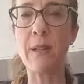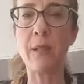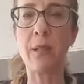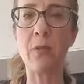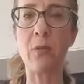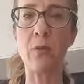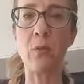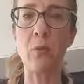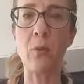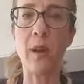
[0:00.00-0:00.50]

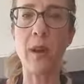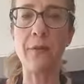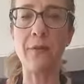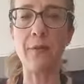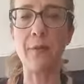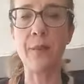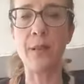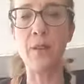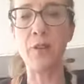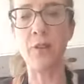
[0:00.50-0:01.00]
is all white
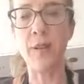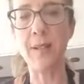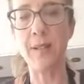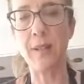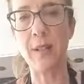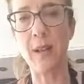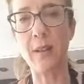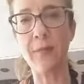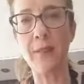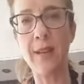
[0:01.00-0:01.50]
from my dry
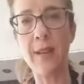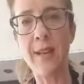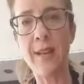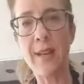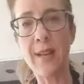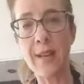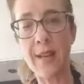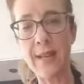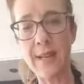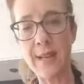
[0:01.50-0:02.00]
stuff.
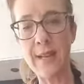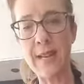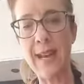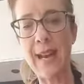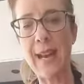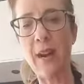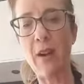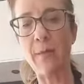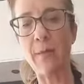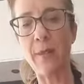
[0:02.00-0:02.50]
And
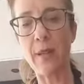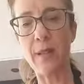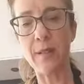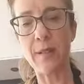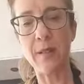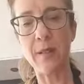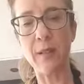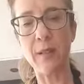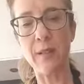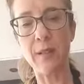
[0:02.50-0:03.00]
now I'm going to
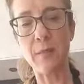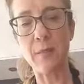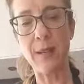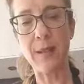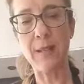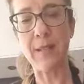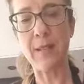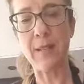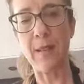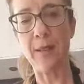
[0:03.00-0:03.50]
start to
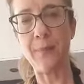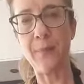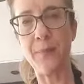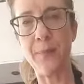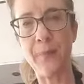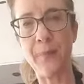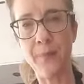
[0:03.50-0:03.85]
mix it in.